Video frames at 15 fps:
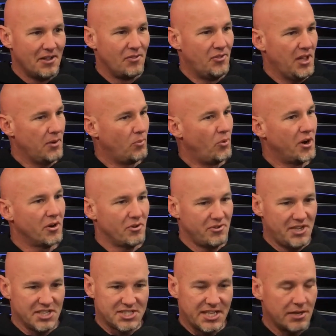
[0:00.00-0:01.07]
that we're
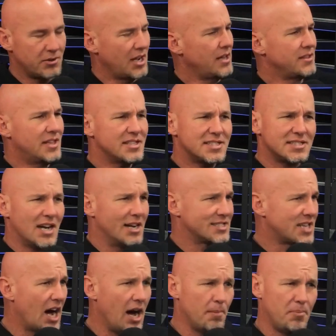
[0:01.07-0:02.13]
distinguishing. This is on
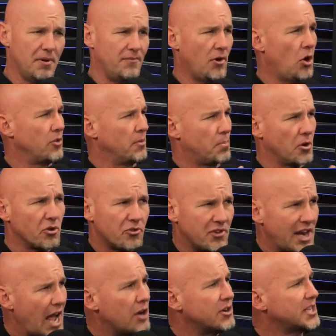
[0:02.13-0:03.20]
top of all the
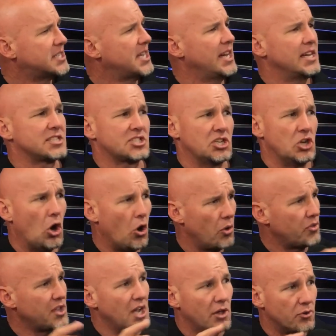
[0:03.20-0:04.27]
personality tests and all
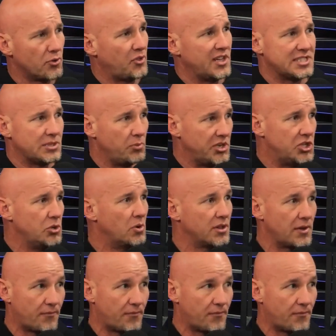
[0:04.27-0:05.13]
the other things that we do yeah.